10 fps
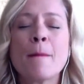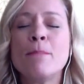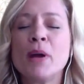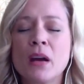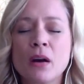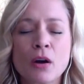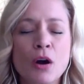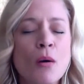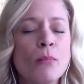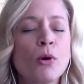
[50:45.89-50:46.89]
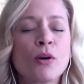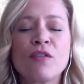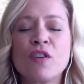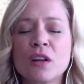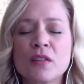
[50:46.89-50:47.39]
bigger, more
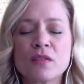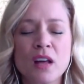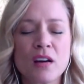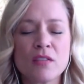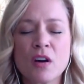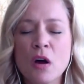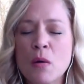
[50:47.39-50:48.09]
full of love,